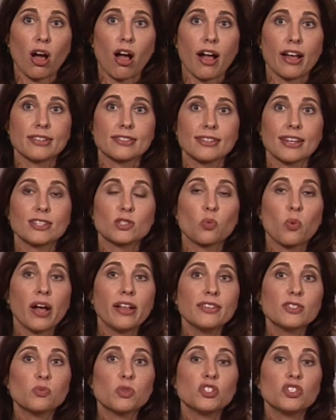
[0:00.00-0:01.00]
cost as
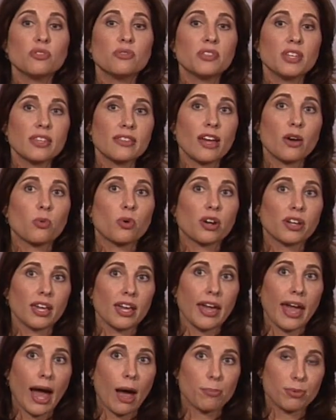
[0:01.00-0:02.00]
well as what you think that
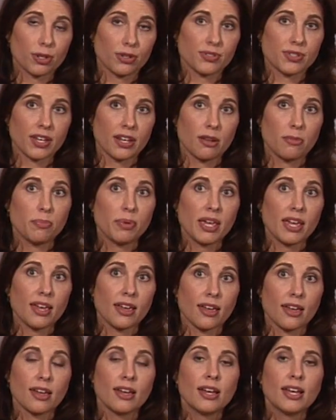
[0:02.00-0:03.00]
working capital is going to
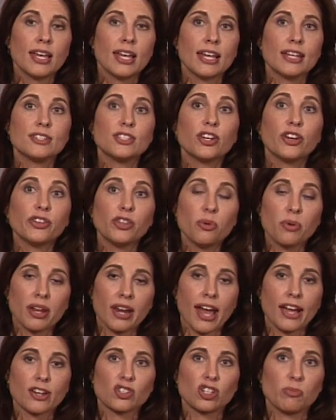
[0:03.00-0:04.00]
be until you can
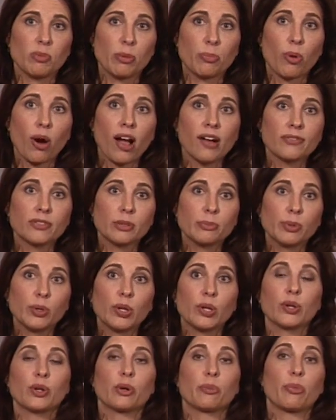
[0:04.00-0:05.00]
actually be
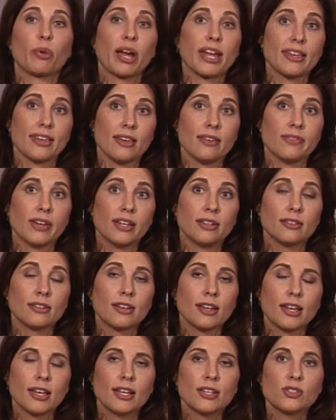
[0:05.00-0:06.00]
profitable or break even.
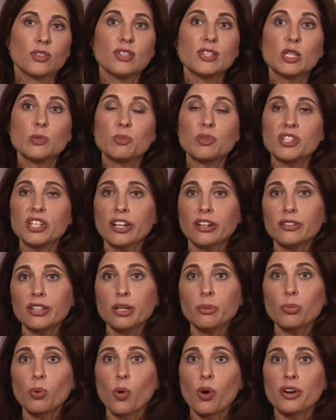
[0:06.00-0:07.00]
So this is particularly
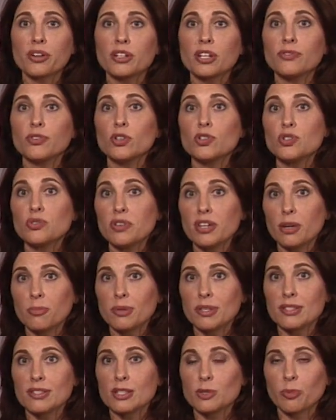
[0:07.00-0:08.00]
important if you're doing a
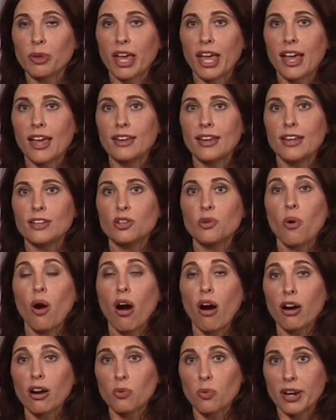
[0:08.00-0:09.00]
business plan and you
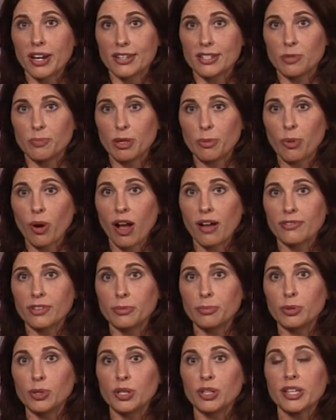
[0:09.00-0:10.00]
are wanting to be
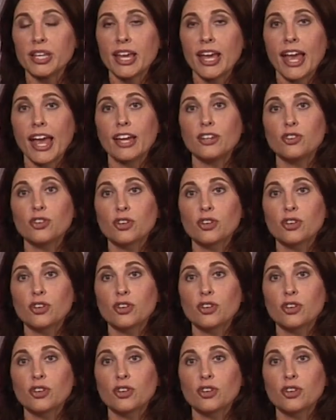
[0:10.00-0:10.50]
profitable and